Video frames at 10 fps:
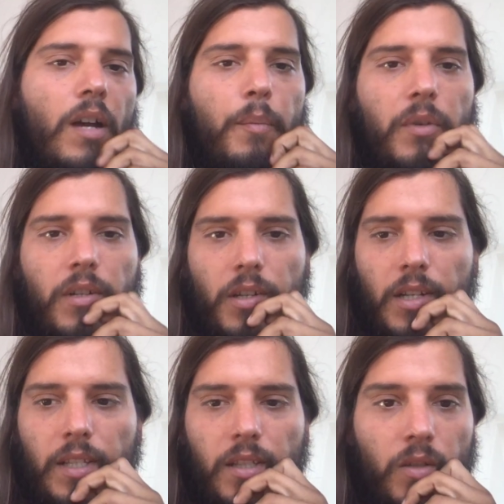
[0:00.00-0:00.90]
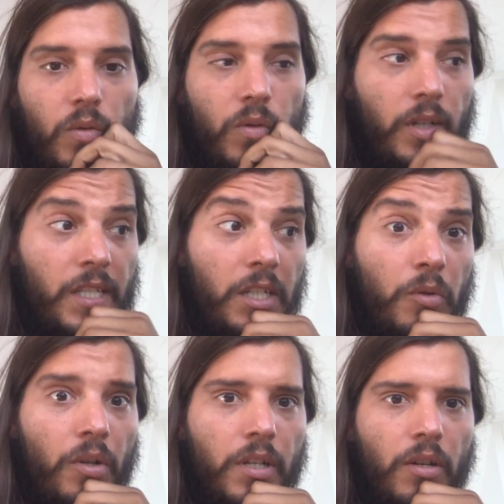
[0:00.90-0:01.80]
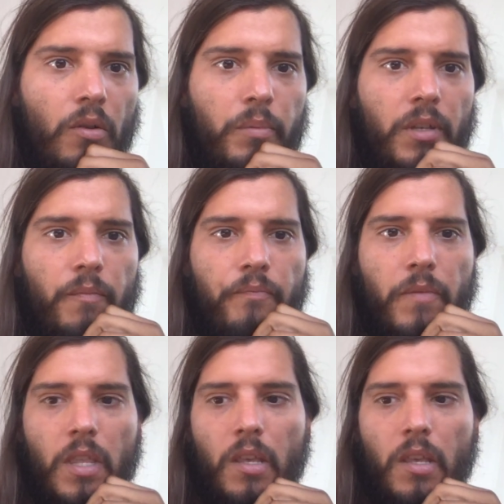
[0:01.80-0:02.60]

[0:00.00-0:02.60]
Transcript: I'm gonna listen to a General Kenobi,